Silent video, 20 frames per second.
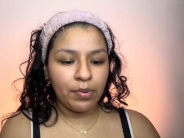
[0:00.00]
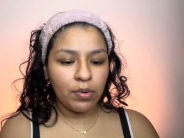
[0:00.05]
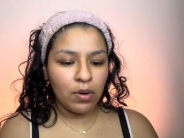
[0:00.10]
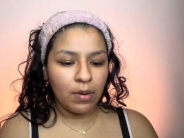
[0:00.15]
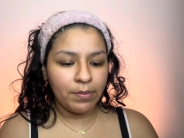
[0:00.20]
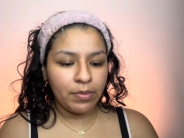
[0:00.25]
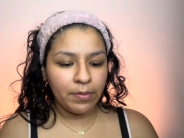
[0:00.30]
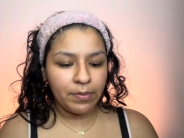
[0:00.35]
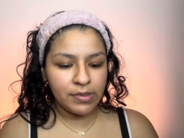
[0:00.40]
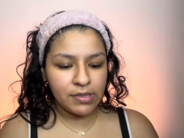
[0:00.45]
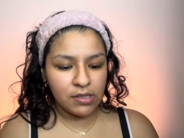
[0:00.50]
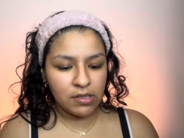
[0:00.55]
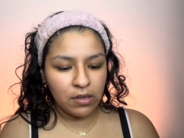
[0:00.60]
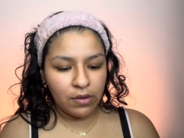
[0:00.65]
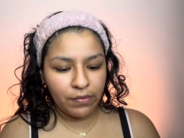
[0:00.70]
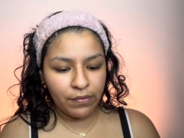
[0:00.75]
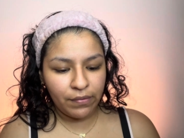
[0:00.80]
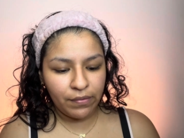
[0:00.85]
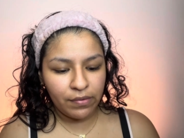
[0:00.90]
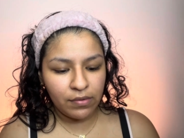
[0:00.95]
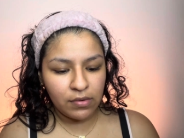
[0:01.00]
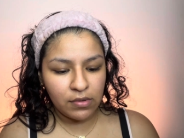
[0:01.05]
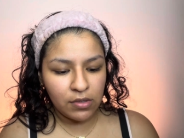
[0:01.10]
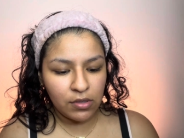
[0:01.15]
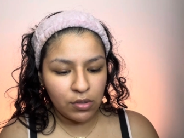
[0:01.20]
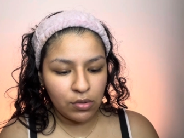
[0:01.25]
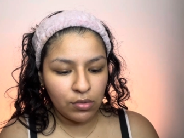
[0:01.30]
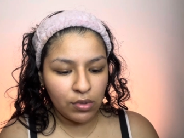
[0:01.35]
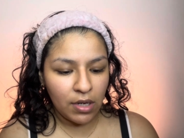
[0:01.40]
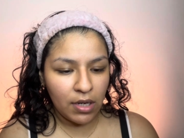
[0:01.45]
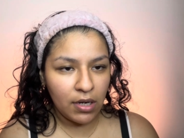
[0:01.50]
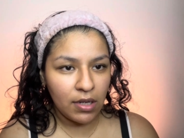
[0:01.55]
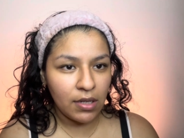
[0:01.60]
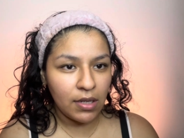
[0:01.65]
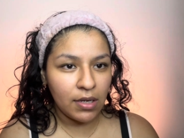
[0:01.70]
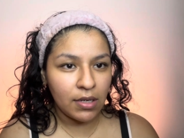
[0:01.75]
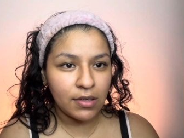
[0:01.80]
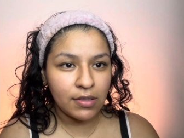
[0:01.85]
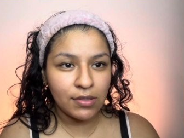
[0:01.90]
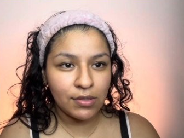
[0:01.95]
One pump is enough. You don't gotta
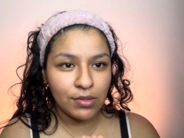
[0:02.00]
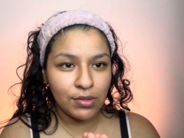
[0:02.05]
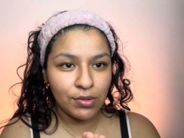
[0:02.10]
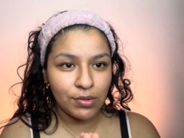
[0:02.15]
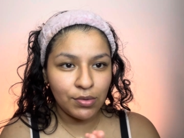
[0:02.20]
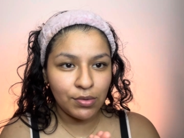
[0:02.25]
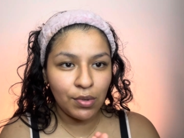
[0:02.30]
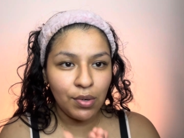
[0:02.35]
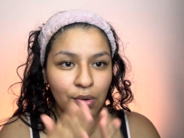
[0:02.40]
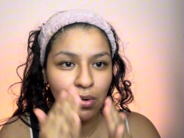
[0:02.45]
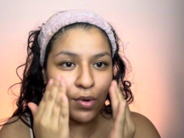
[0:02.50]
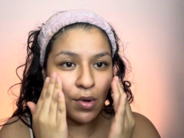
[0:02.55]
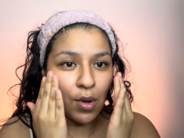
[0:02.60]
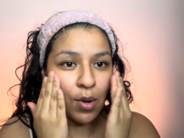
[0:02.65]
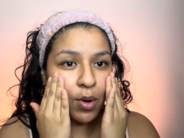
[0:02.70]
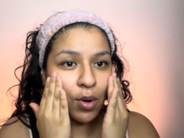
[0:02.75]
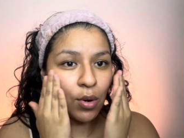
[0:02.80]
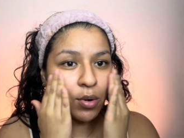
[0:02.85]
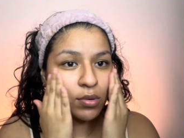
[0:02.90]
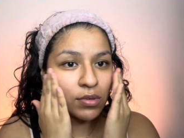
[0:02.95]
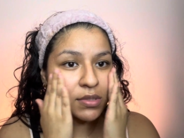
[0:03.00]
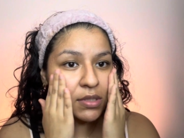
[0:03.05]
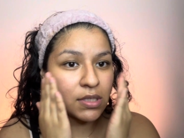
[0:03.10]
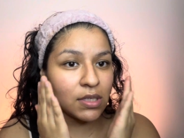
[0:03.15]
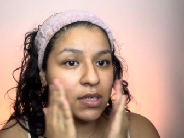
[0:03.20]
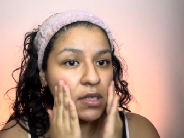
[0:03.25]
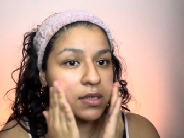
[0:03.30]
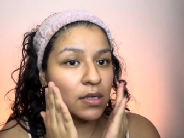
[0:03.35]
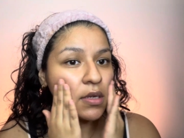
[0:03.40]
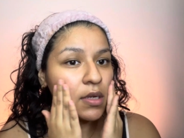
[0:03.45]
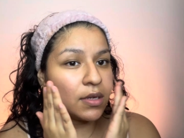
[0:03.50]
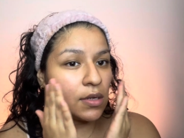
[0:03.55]
like do OD.